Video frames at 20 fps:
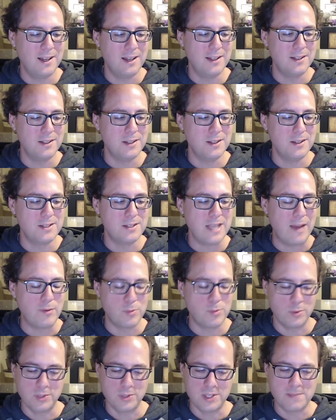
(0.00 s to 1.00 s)
Savage
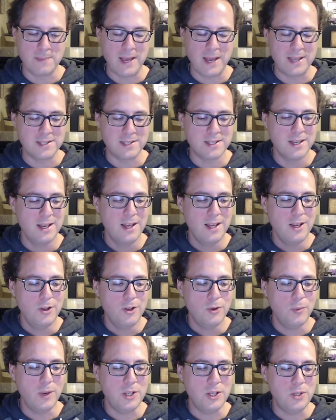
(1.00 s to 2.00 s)
Worlds does best.
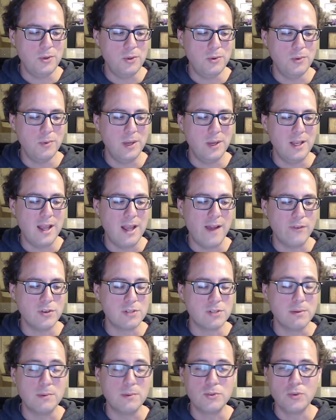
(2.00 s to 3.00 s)
Whenever
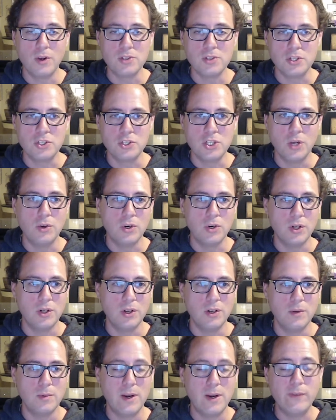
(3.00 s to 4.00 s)
someone draws a Joker,
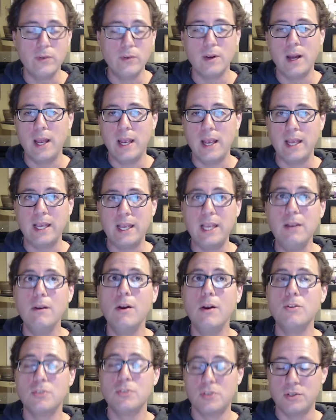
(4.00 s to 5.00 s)
whenever a hero
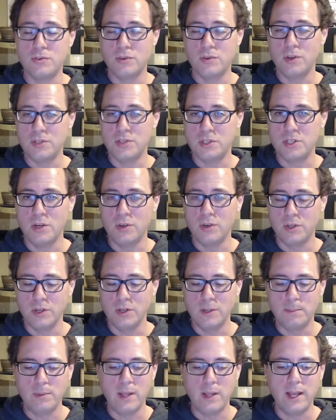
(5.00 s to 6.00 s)
draws a Joker, a
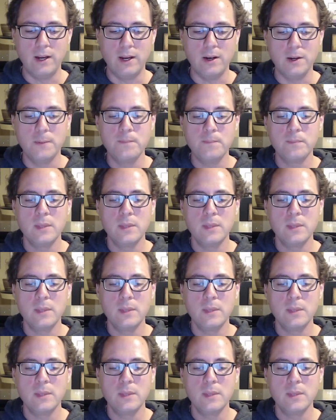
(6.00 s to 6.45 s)
player,